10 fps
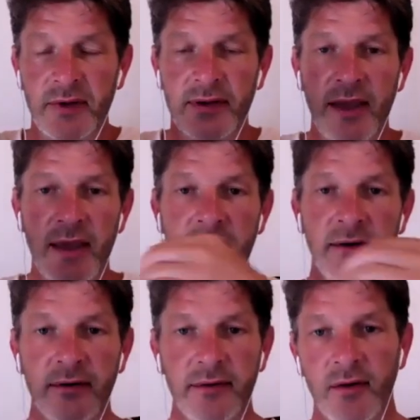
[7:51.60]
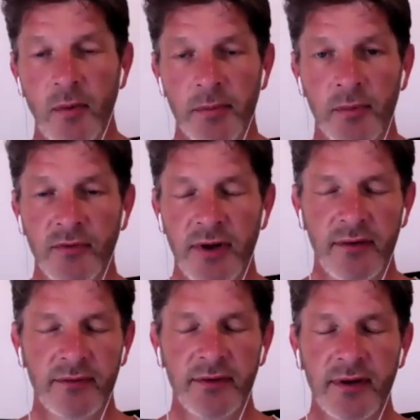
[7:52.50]
Again, a couple more
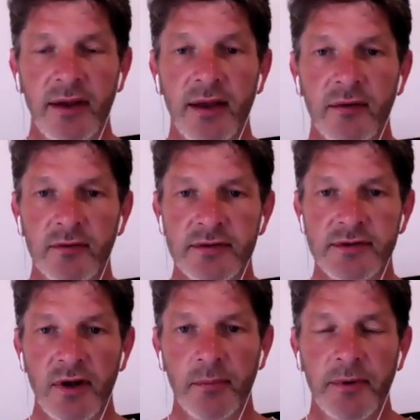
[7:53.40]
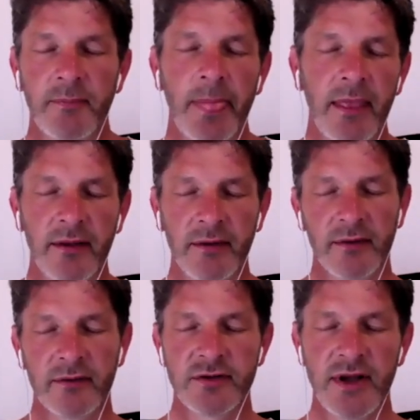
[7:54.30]
rounds, stop,
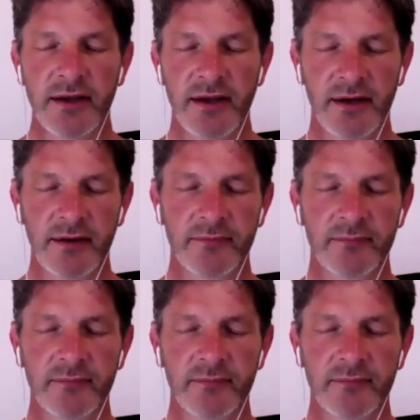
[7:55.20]
check in.